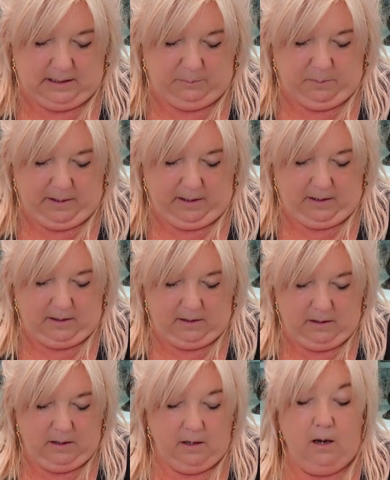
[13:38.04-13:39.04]
bit,
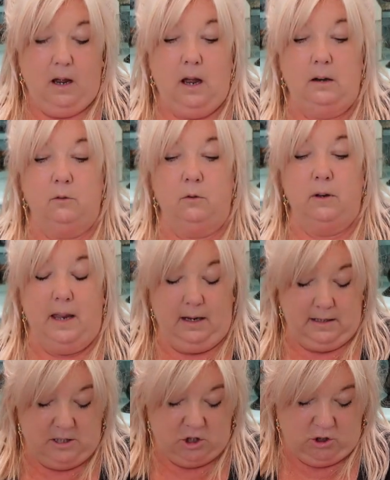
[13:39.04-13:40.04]
and all that
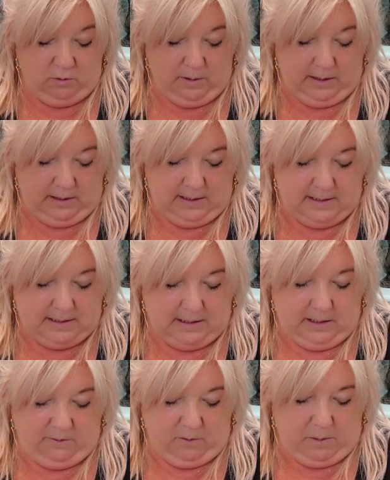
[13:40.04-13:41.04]
is doing is
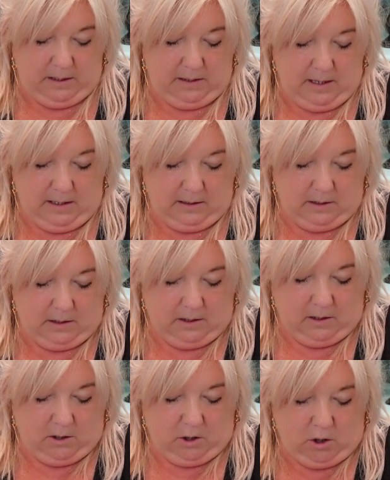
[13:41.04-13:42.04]
giving me that
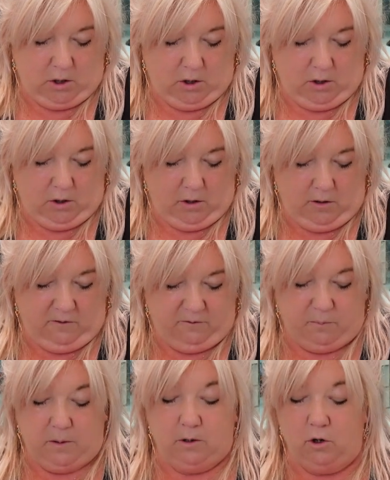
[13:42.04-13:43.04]
curve,
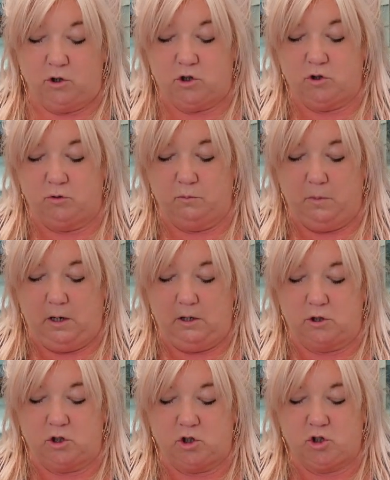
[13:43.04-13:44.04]
but not too
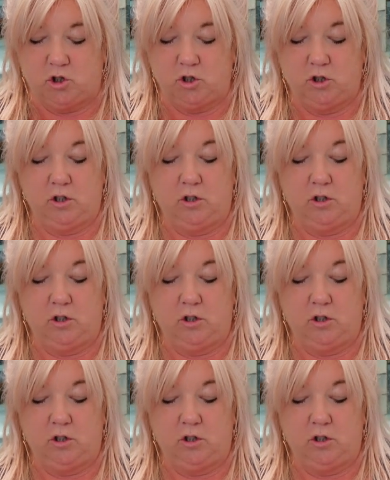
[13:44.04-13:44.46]
much.